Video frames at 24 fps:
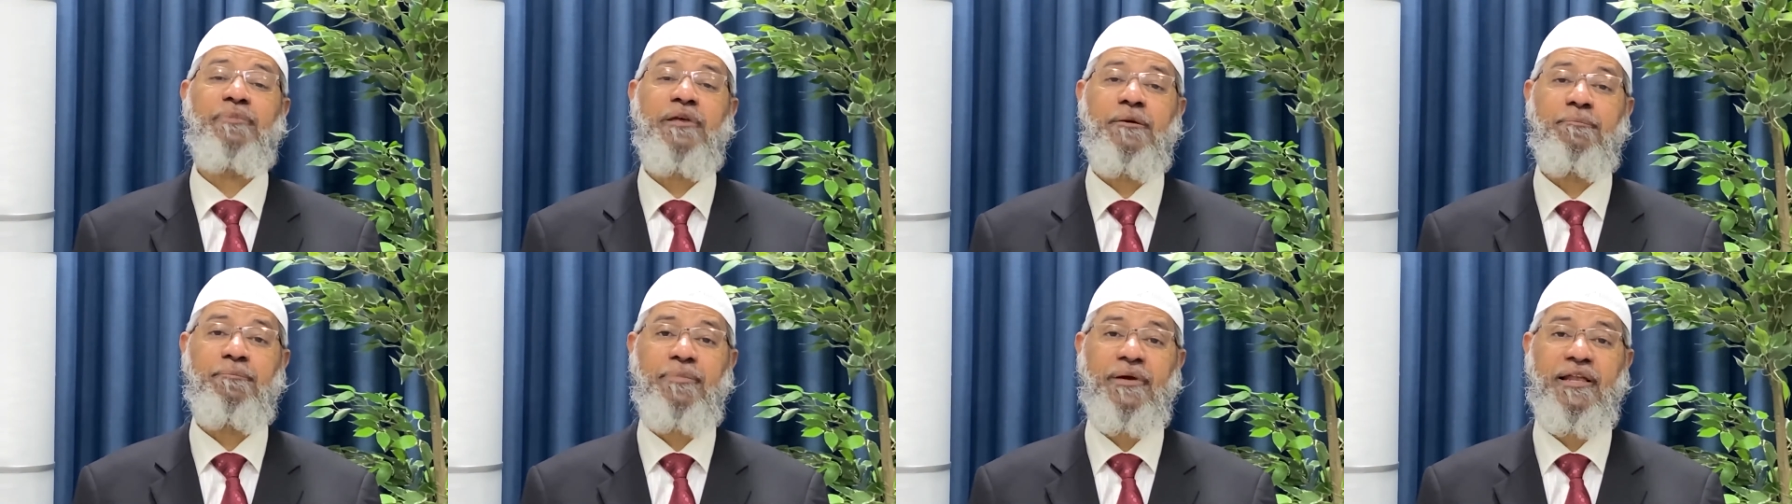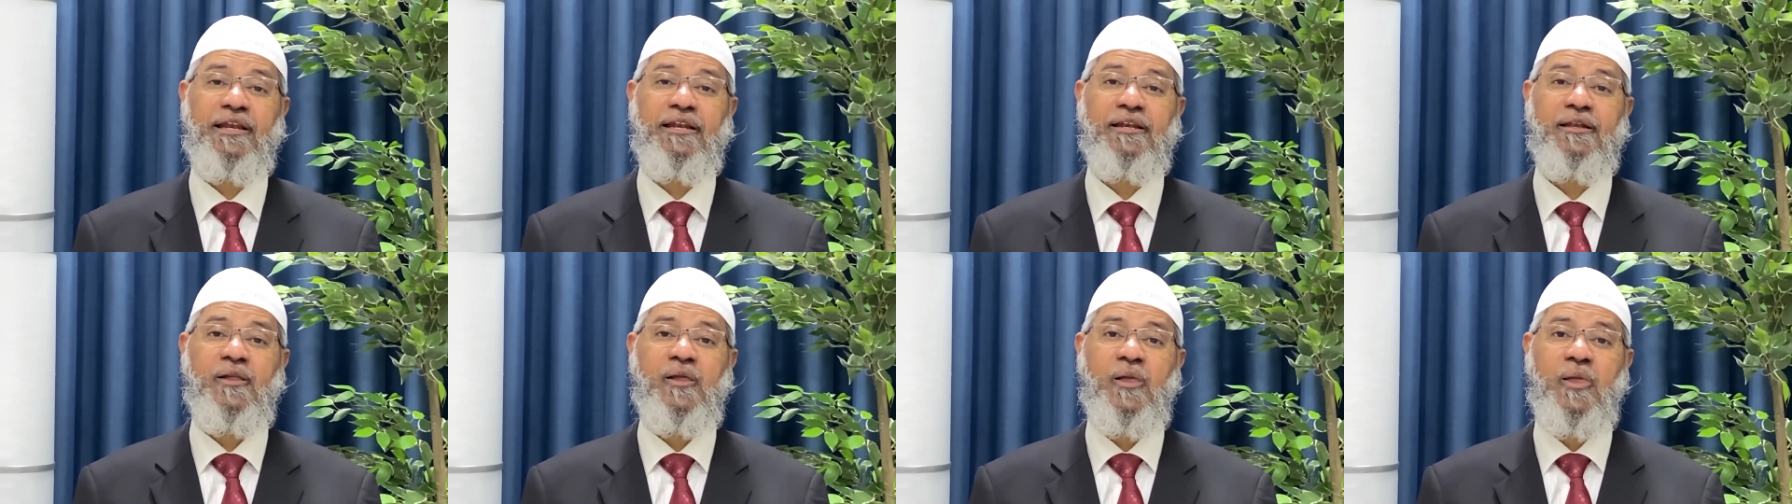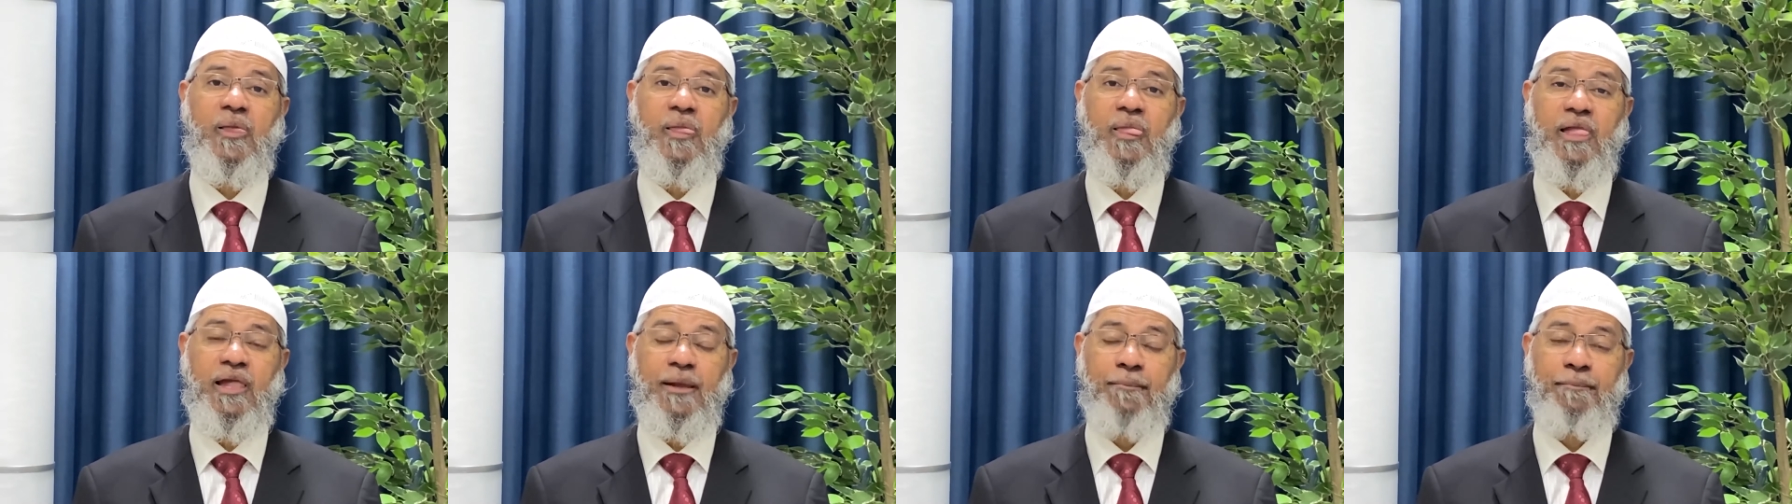people
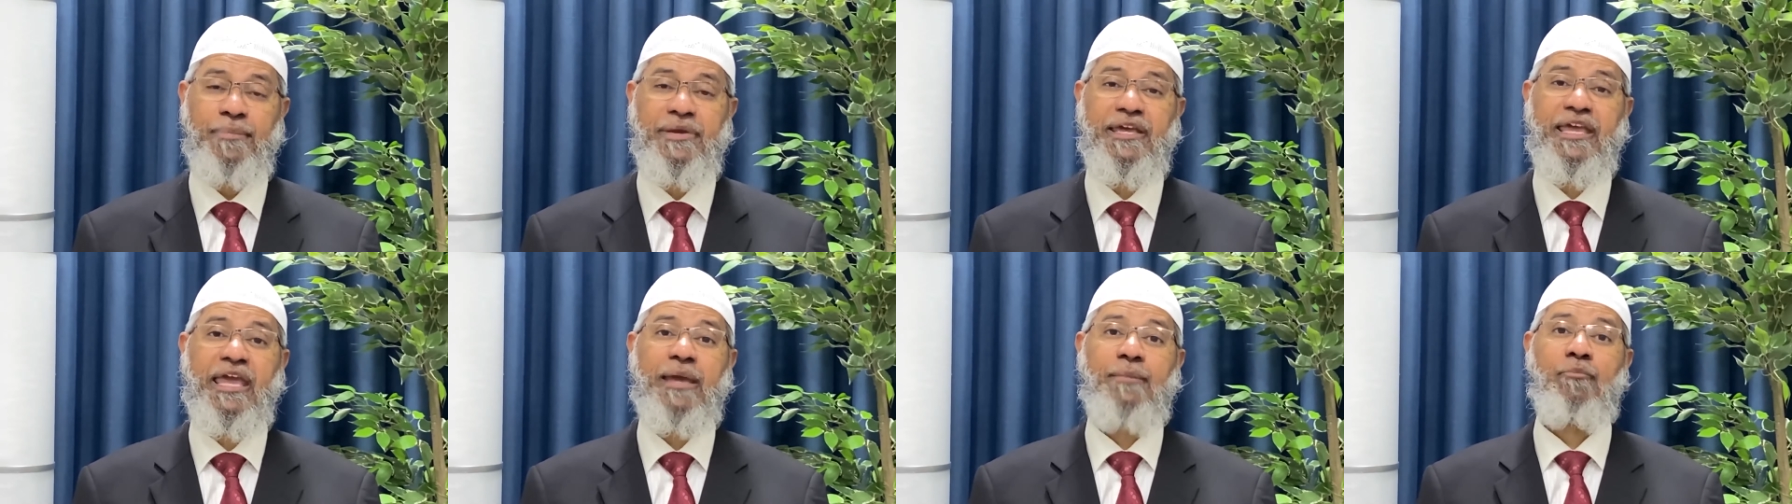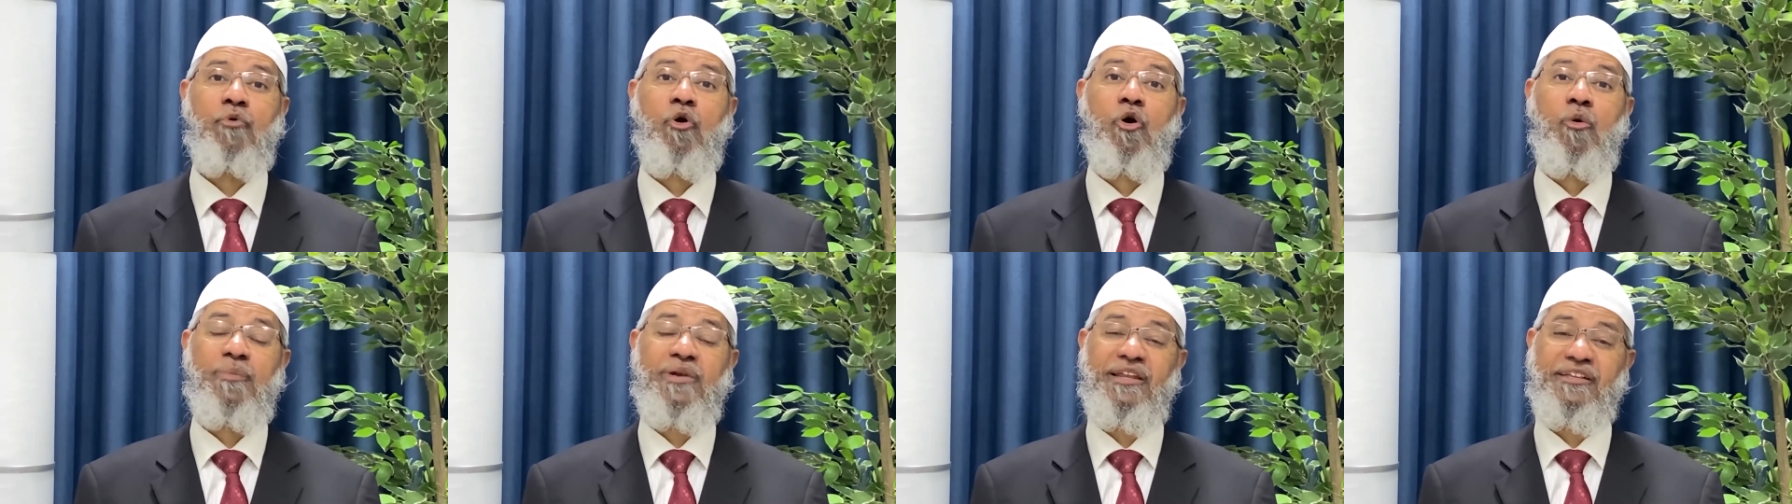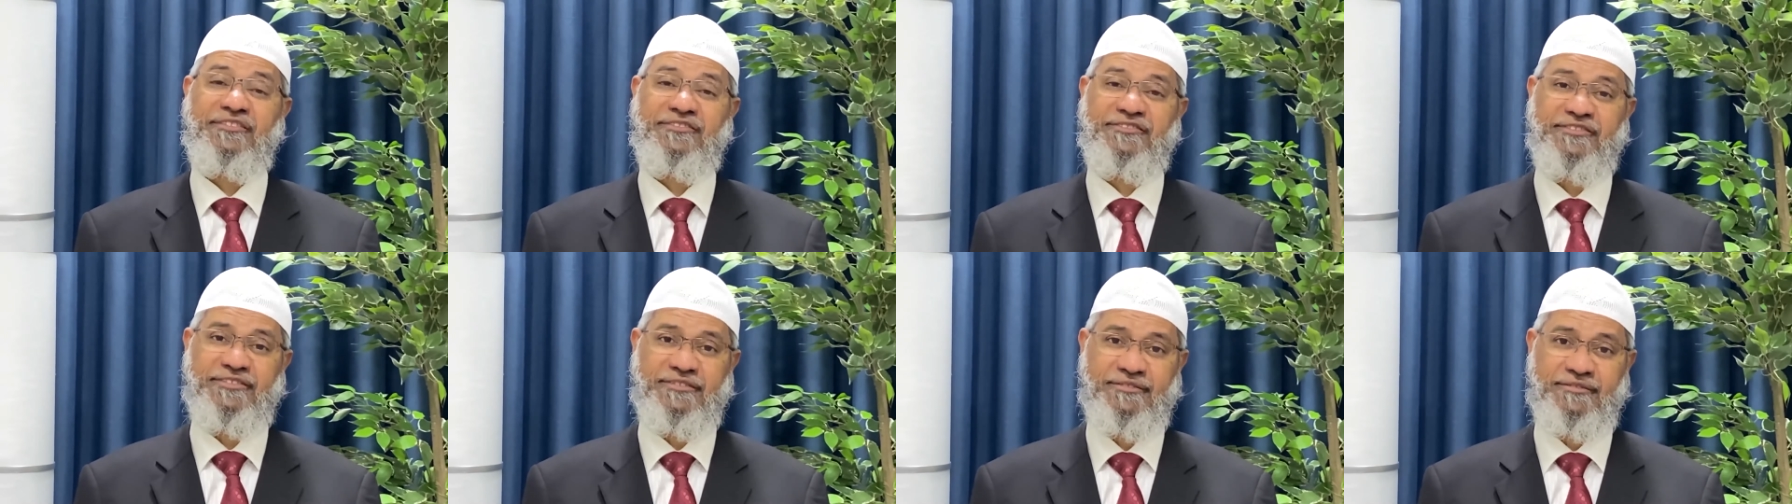became
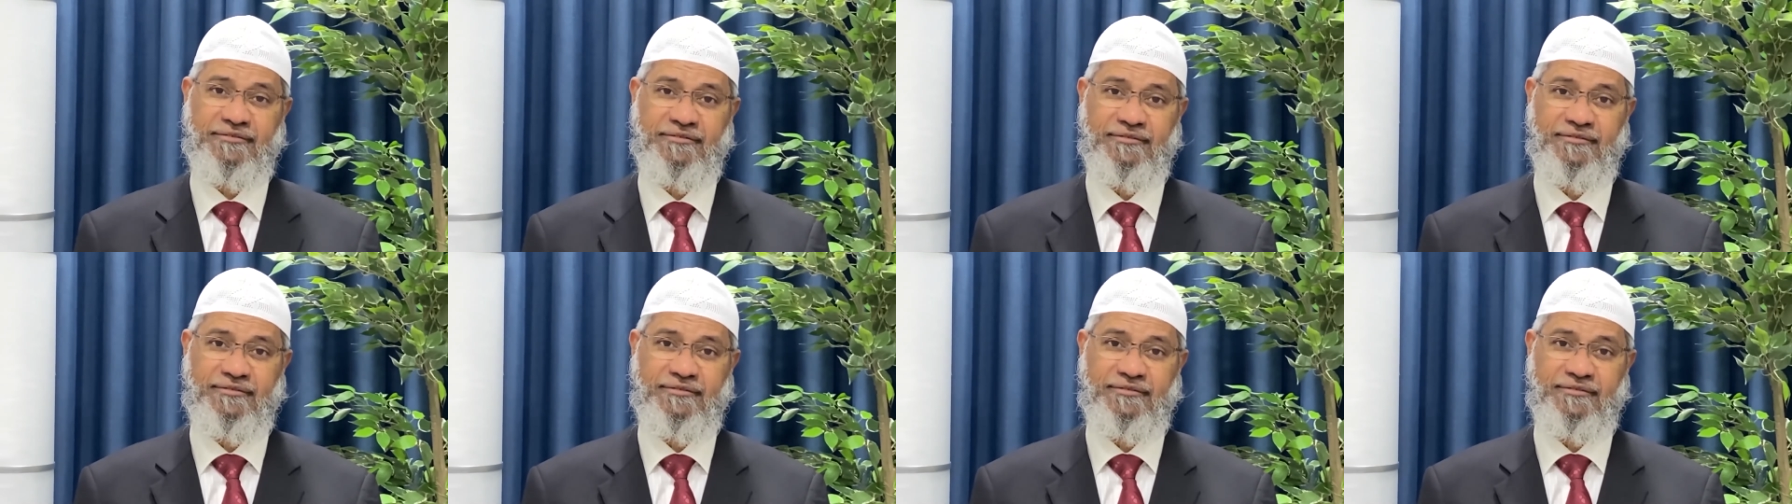homeless.